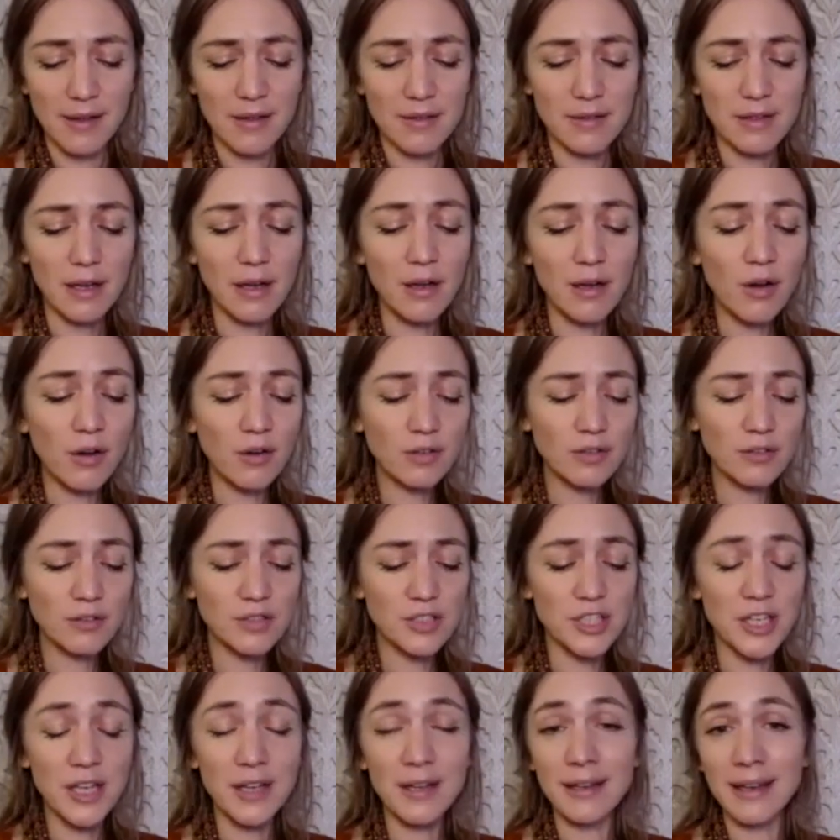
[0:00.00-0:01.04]
the long
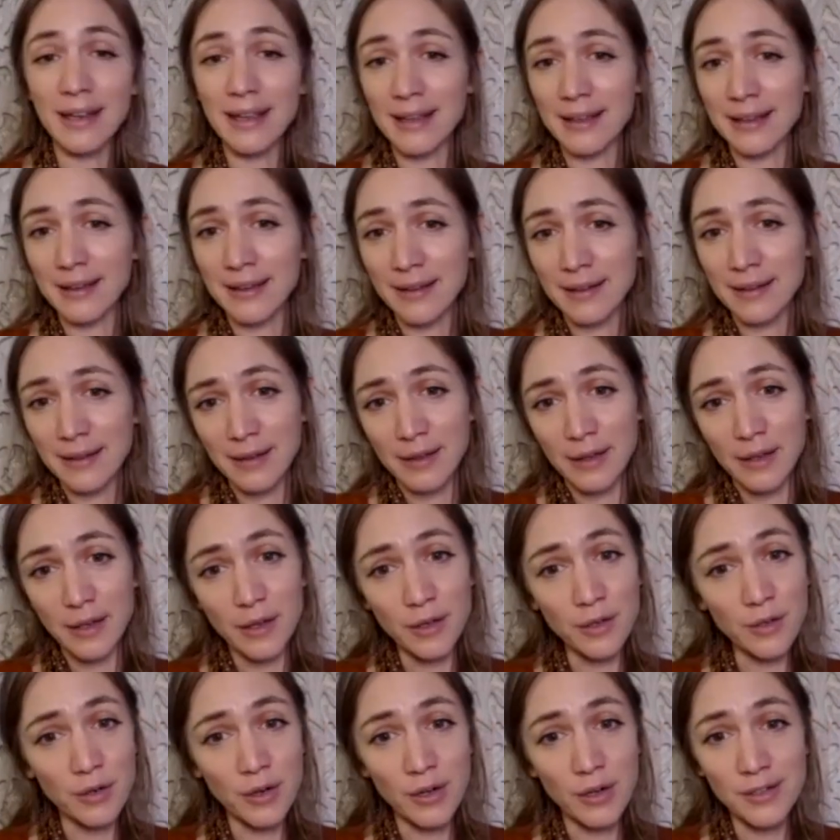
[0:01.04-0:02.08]
journey
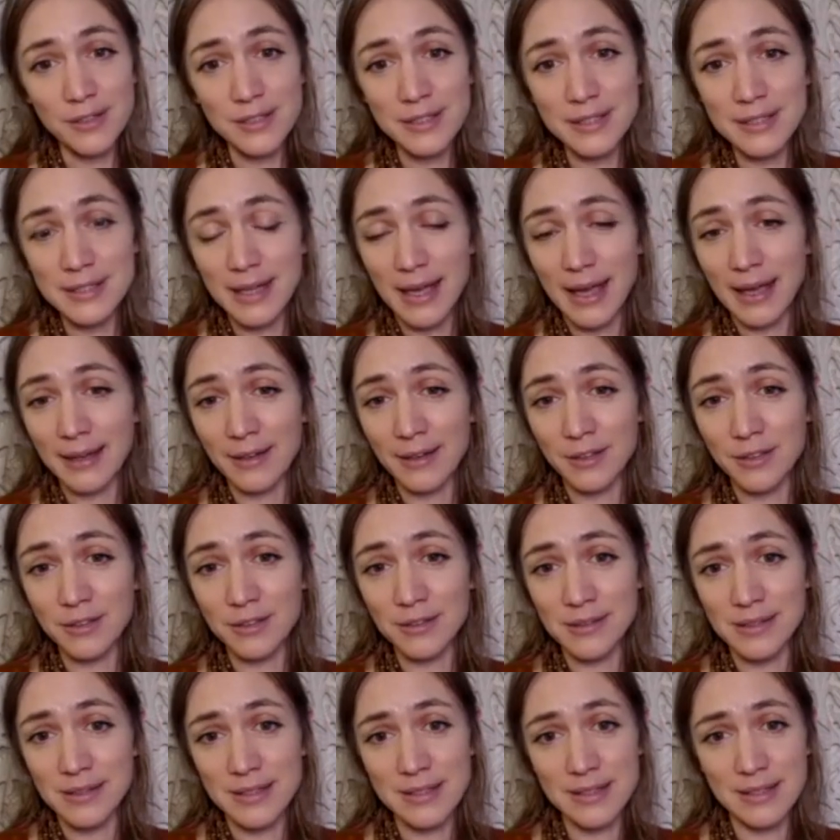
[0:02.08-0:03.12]
across
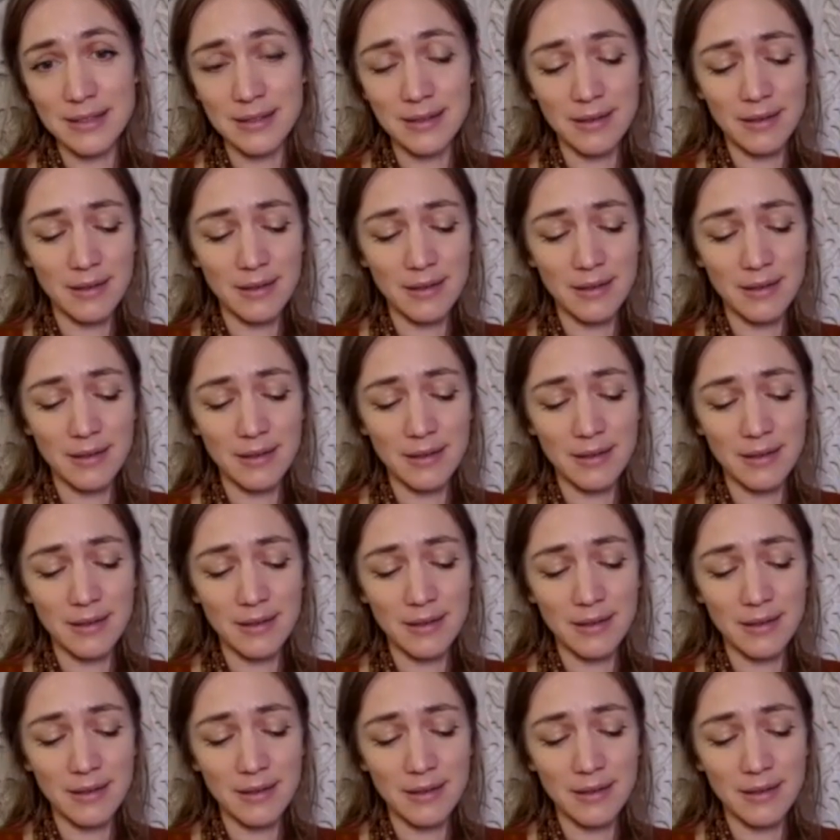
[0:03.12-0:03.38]
aeons,